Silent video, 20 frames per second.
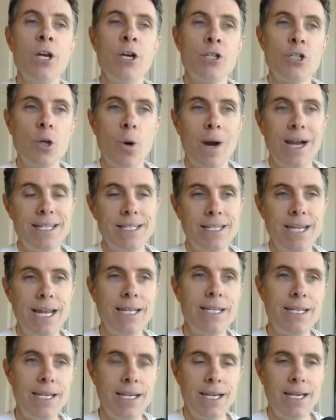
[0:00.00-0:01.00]
So I
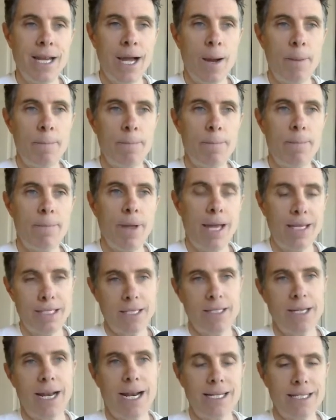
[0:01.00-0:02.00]
sent the, um, as I
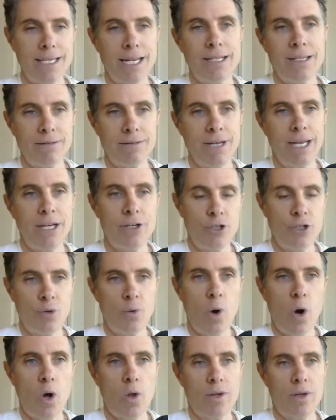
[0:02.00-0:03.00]
said, I sent a link
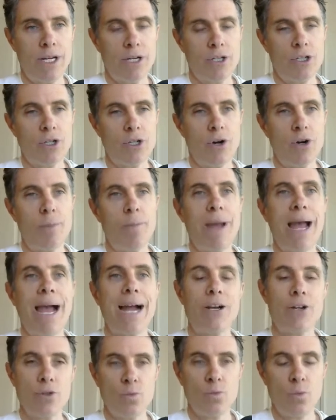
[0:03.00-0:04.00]
to all the Kickstarter
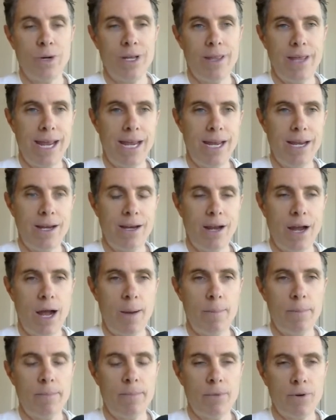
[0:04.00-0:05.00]
backers with a
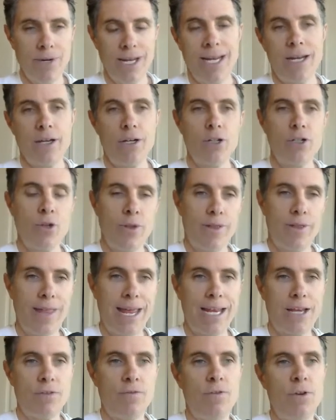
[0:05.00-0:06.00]
um, link so that
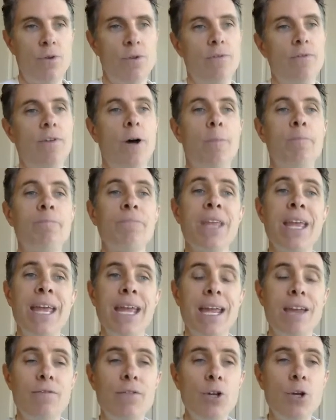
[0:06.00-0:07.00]
they could view the film.
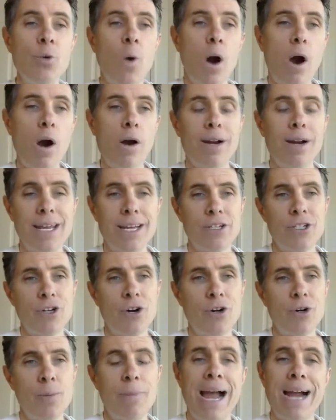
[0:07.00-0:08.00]
If you you are a
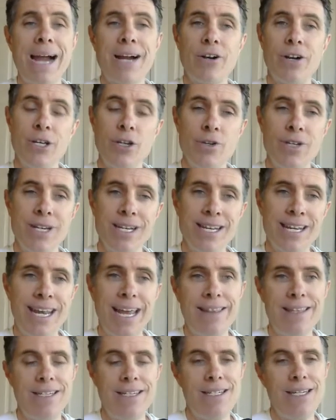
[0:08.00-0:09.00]
Kickstarter backer and you didn't
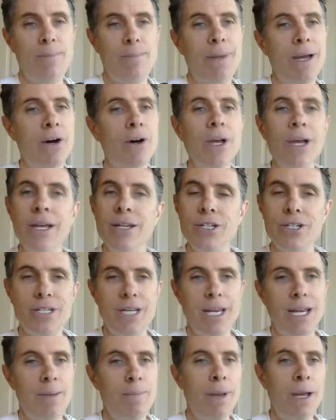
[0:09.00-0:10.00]
get this email, just
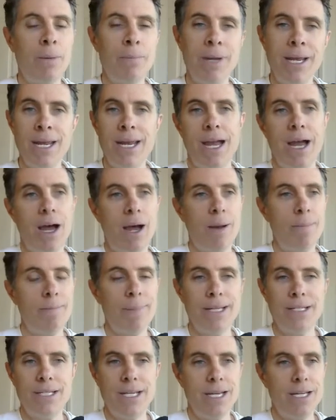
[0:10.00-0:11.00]
email me. Um,
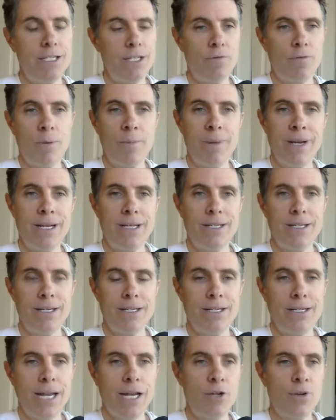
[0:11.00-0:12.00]
it's easy for me to
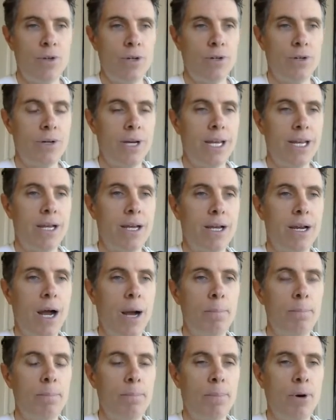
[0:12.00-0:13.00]
just send you the link
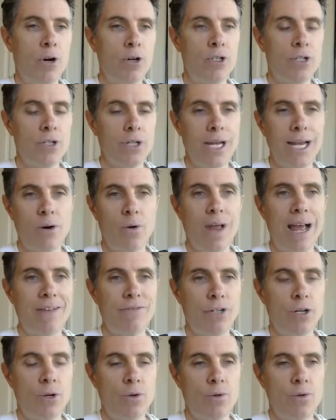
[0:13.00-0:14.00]
um, personally. I don't
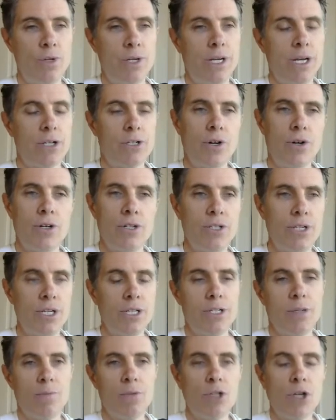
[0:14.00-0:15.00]
have to go through the Kickstarter
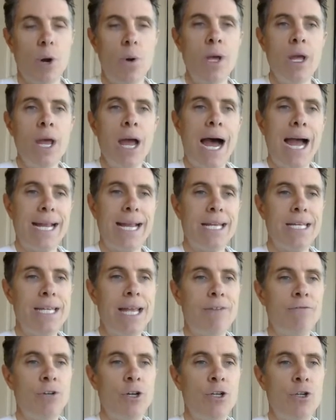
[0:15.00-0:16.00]
system, so I can
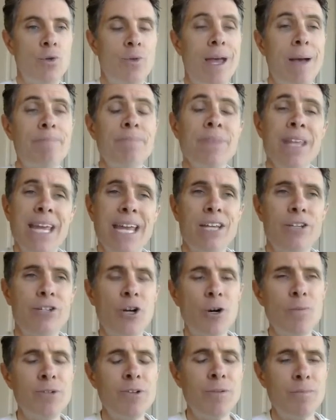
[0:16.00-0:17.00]
definitely do that. In
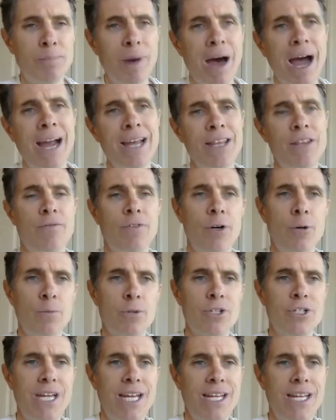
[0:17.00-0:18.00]
terms of buying the film
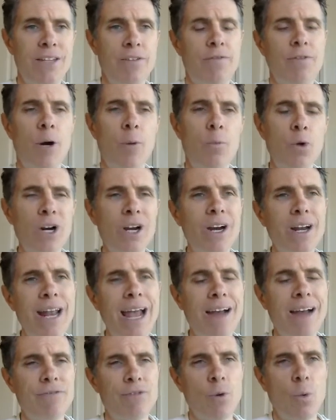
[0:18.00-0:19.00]
or seeing the film, we're going
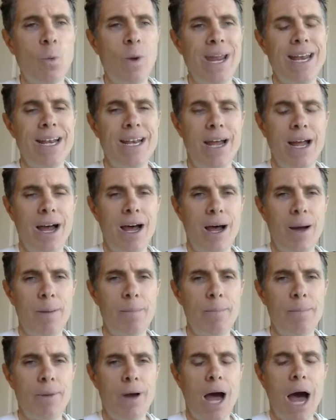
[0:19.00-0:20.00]
to have to wait
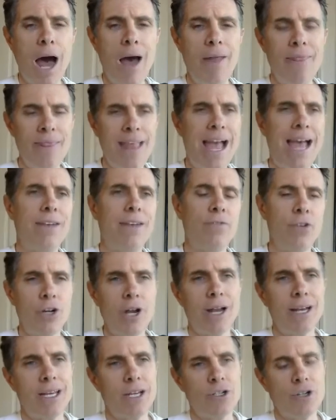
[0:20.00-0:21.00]
um, on that. If you're
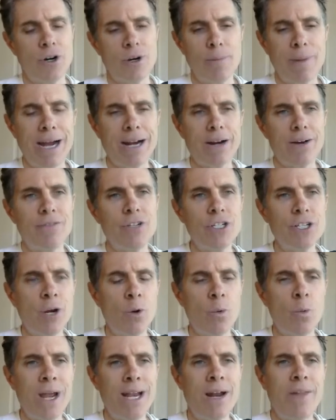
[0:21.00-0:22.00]
not a Kickstarter backer, I've just got
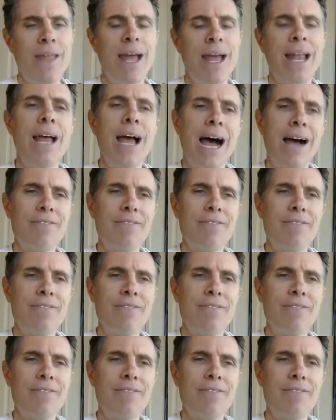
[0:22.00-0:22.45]
to wait on that.